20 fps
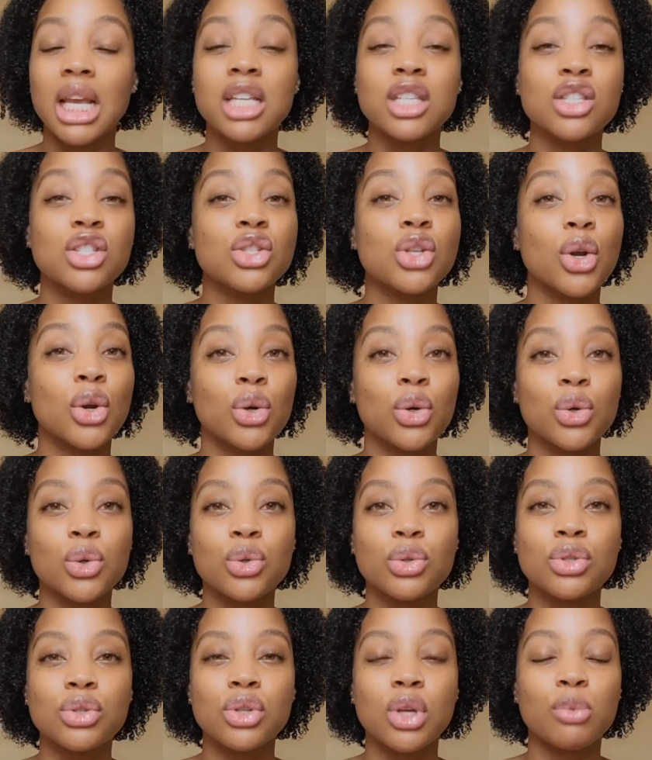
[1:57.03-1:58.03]
in
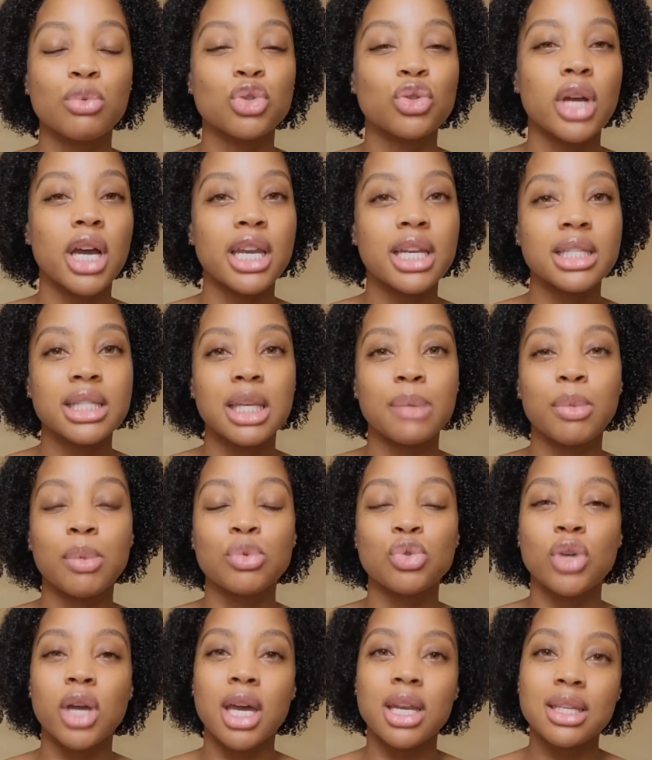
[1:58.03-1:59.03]
circles. So I'm trying to sleep,
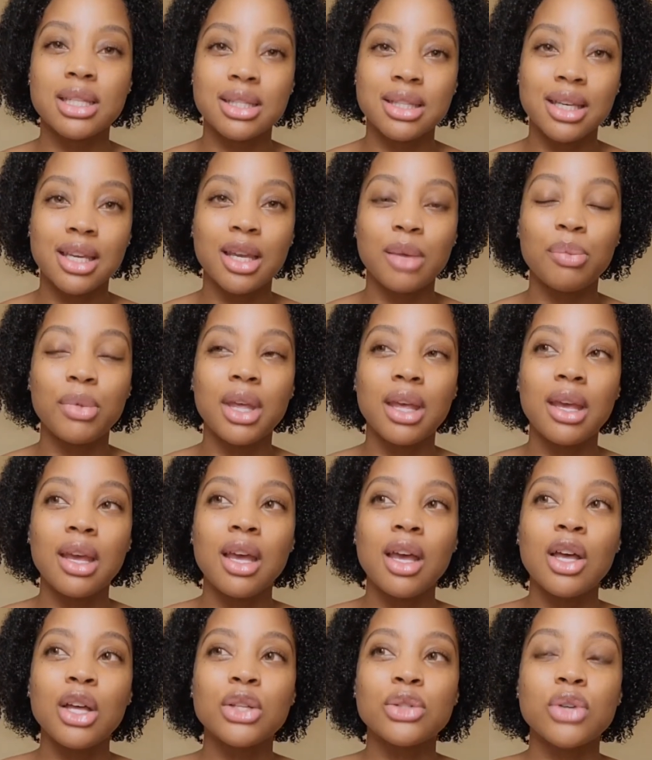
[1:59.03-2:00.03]
I'm trying to sleep.
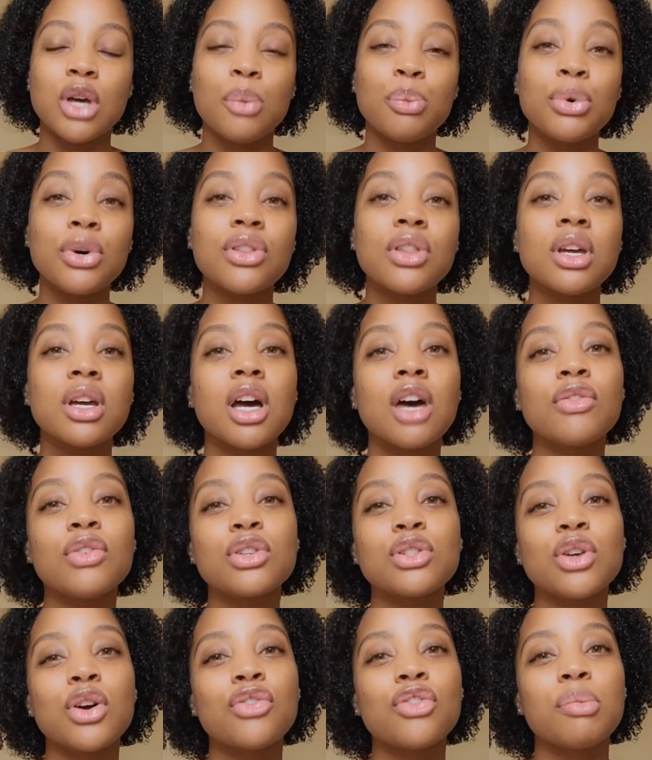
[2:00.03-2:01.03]
So I pull the
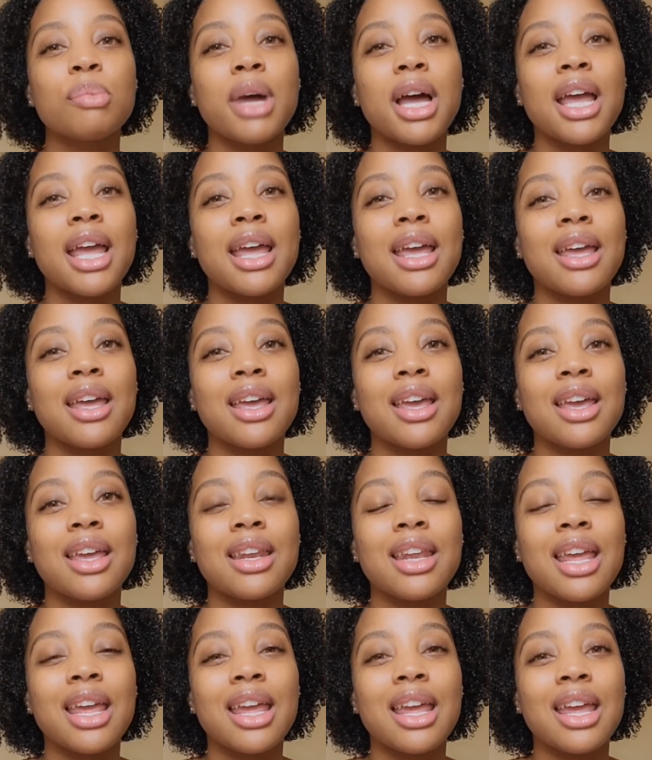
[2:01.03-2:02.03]
covers over my
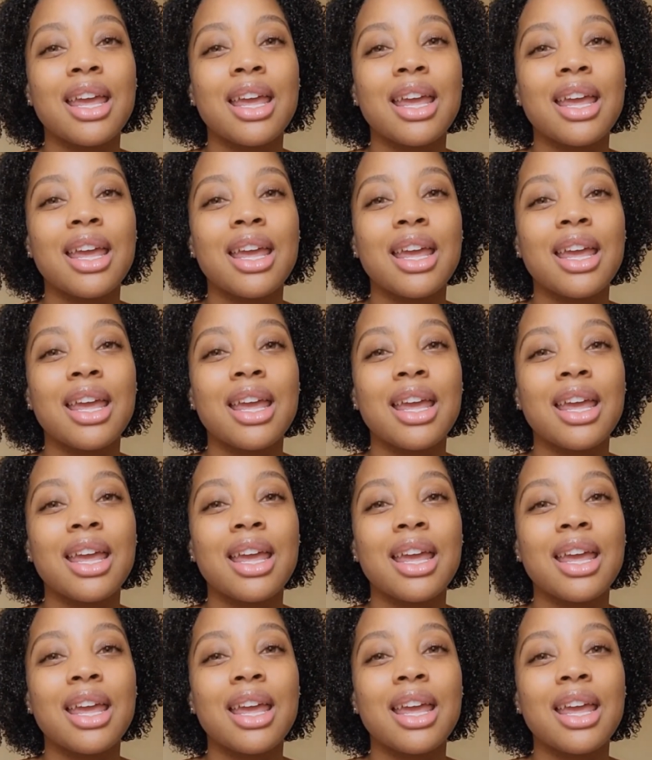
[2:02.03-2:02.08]
head